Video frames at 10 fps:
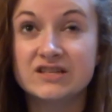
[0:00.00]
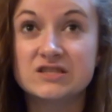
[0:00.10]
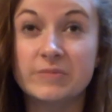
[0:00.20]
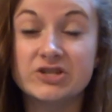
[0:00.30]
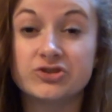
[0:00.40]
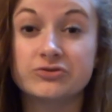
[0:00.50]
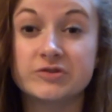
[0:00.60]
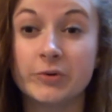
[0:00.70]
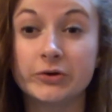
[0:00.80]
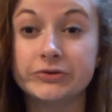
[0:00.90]
special
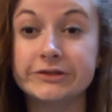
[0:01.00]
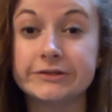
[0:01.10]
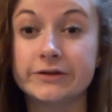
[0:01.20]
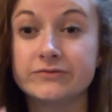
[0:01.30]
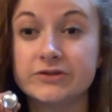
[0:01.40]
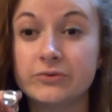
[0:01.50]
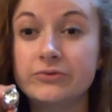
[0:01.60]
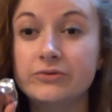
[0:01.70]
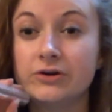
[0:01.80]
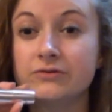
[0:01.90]
sparkly stuff. So
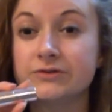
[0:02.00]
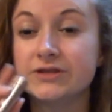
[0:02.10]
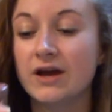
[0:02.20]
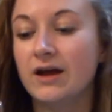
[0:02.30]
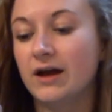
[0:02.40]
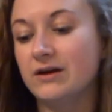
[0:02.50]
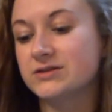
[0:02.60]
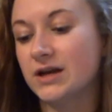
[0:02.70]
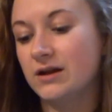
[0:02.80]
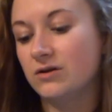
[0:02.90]
who knows? I
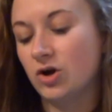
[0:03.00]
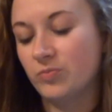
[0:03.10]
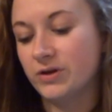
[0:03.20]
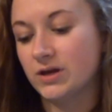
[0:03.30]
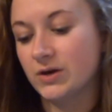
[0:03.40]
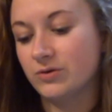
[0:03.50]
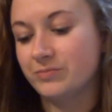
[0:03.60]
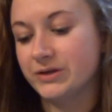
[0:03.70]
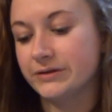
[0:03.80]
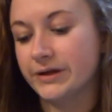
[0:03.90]
was kind of hoping it
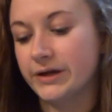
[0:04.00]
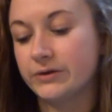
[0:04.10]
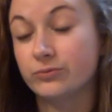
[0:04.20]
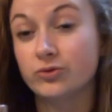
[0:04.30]
would be like